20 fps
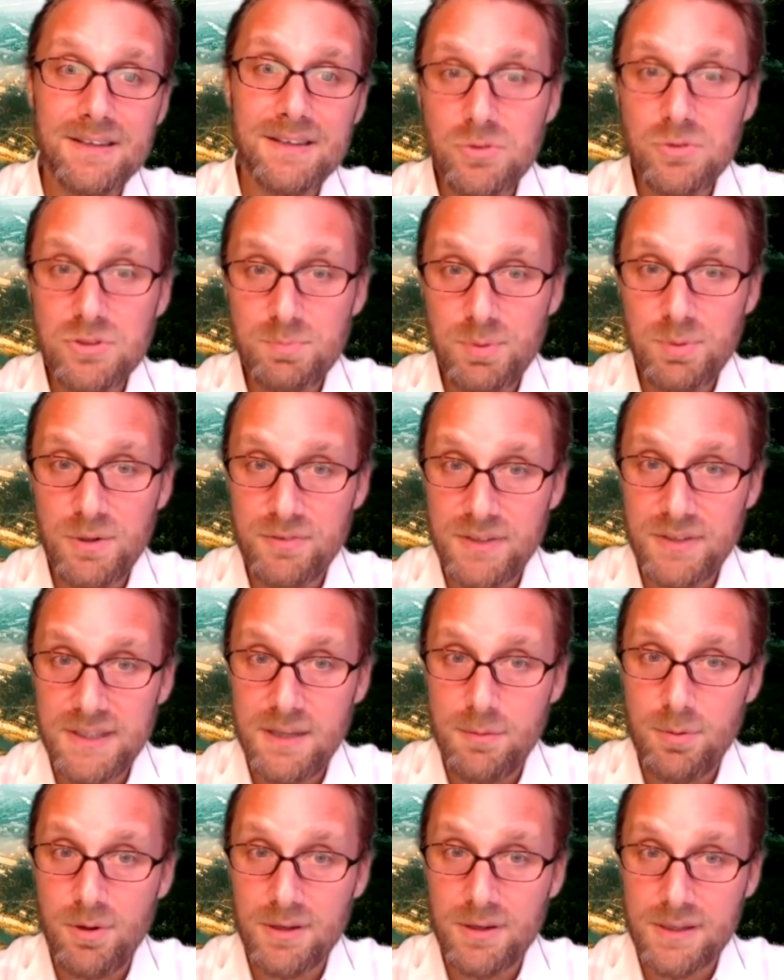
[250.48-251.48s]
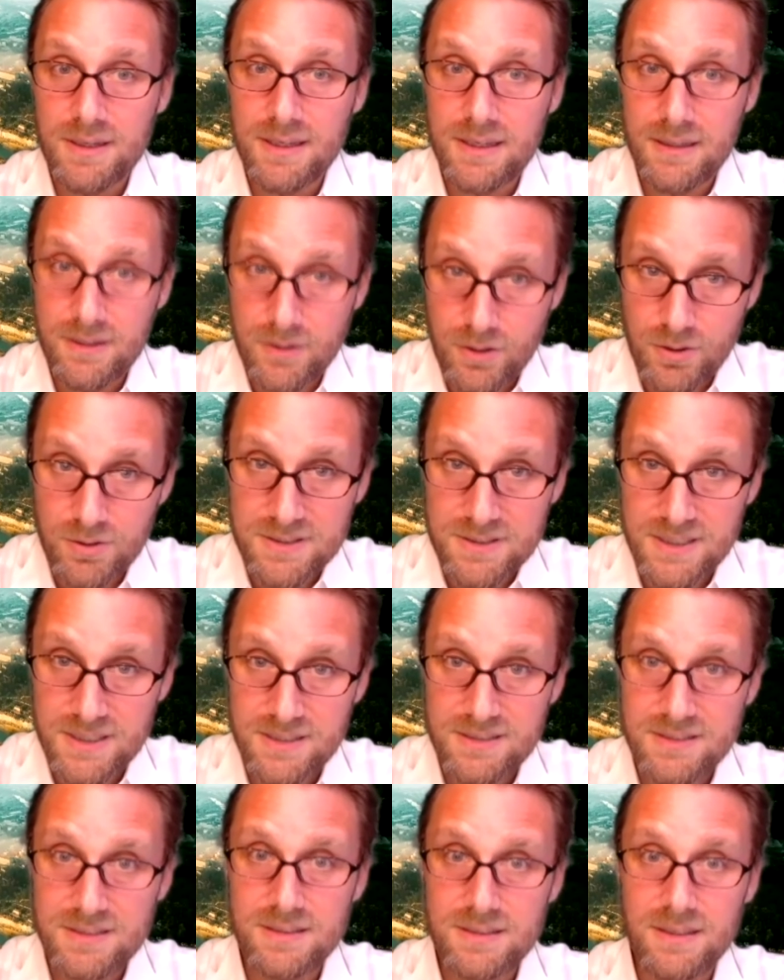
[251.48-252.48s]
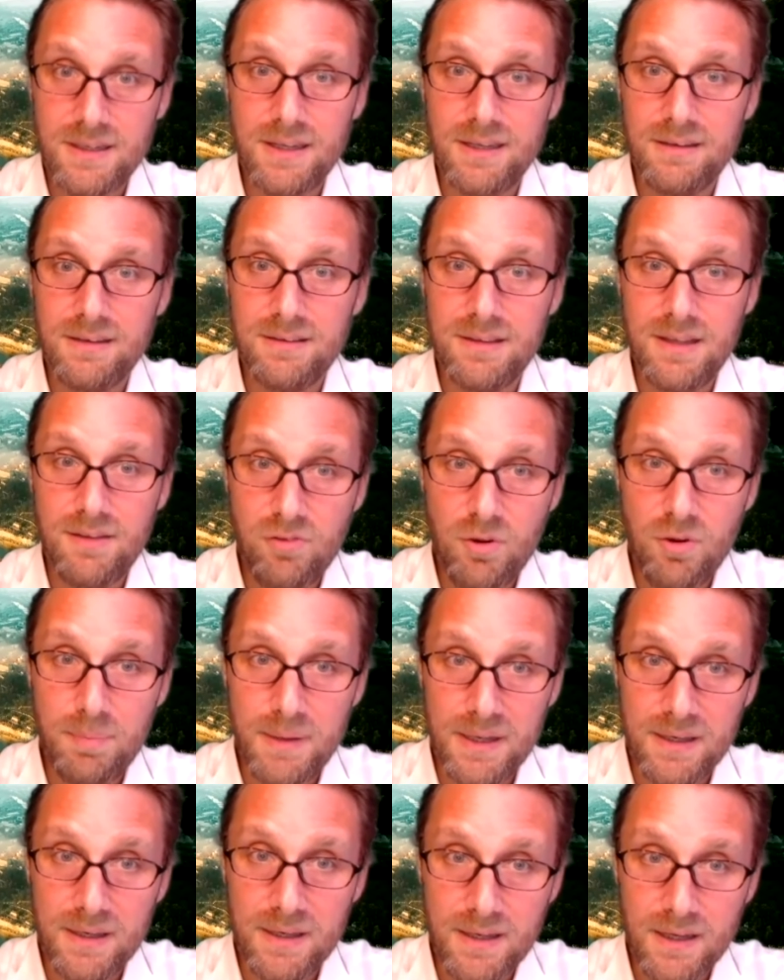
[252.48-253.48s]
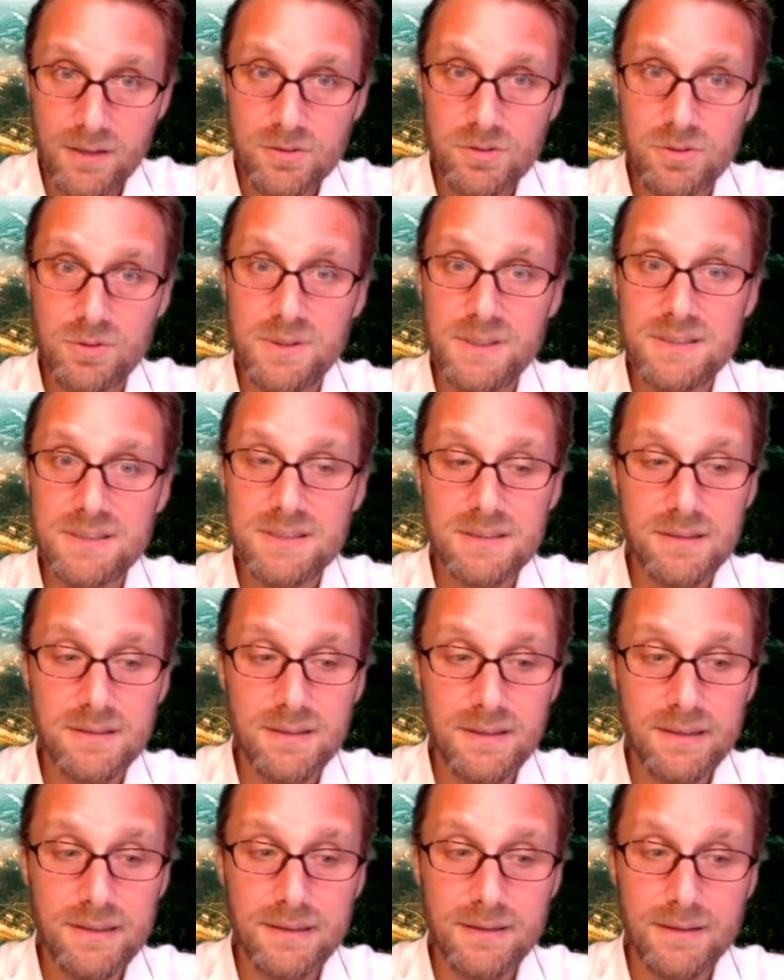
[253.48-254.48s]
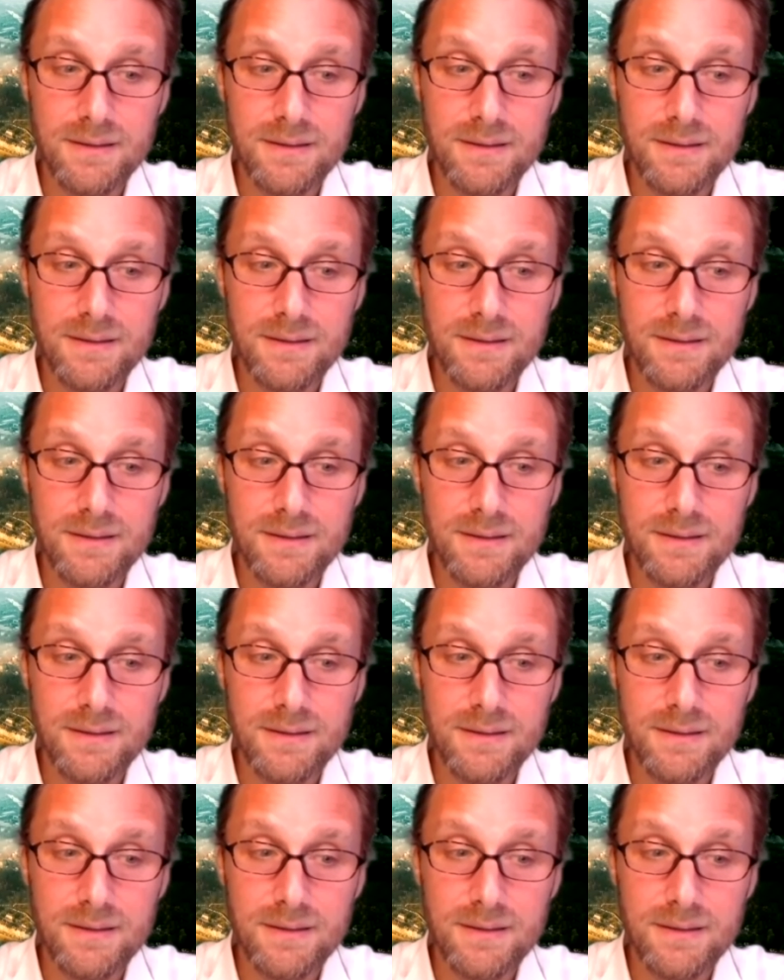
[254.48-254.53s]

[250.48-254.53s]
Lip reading: so those preventable causes in developing countries.